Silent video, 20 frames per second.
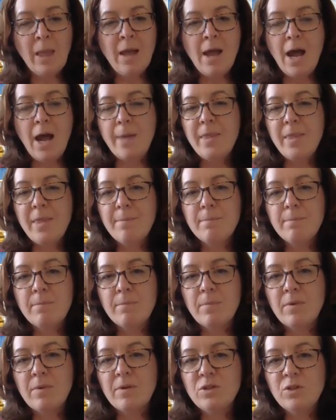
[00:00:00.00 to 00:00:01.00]
And then
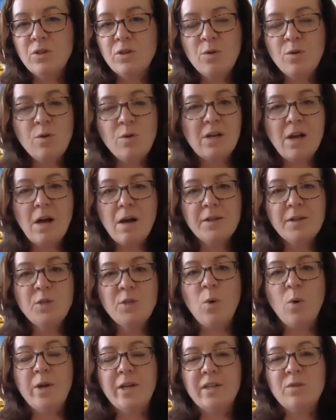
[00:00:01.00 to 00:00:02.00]
two last
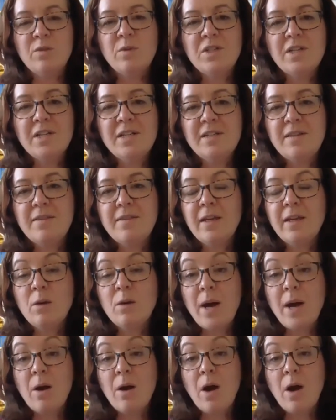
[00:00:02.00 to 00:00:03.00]
points was just to think
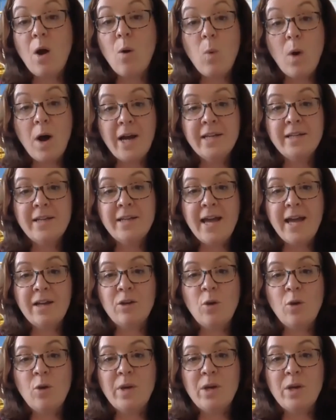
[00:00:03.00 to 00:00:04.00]
about our wider
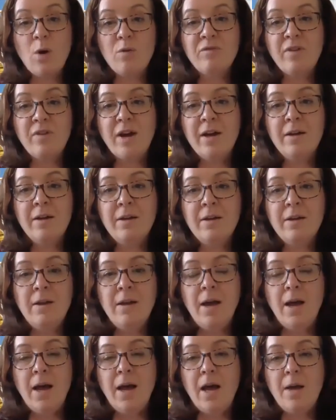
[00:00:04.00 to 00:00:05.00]
economic offer,
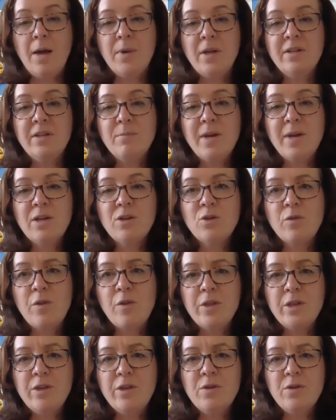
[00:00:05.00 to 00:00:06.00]
and to make sure that
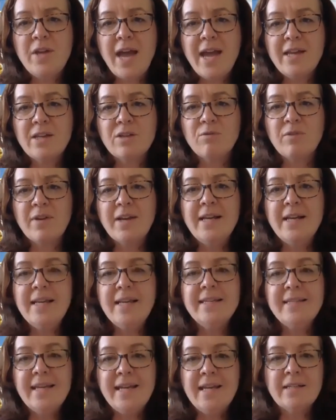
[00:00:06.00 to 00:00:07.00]
the UK is really
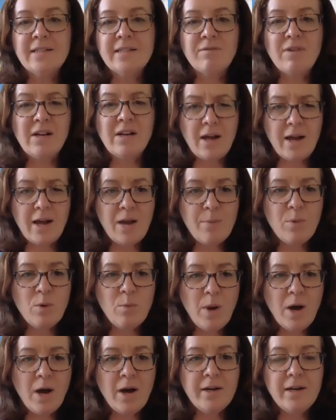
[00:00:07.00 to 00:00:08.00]
seen as a reliable
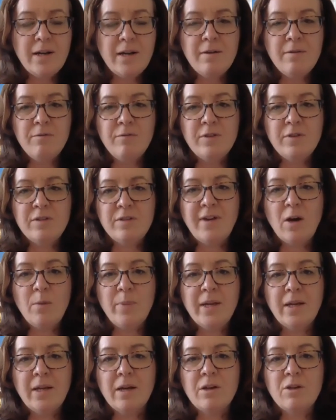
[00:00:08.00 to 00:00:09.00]
partner for
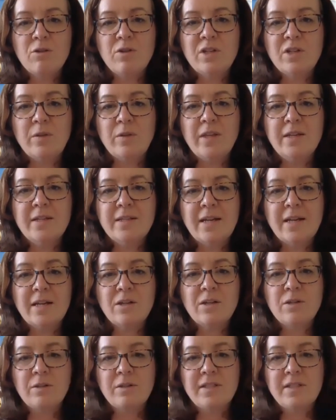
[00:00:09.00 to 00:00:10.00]
developing countries on the
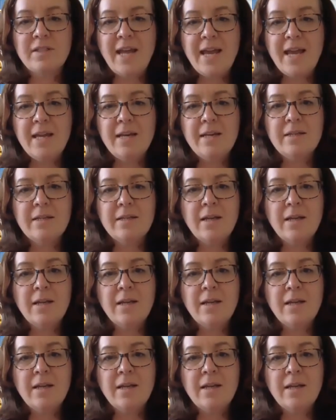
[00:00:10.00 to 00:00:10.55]
international stage.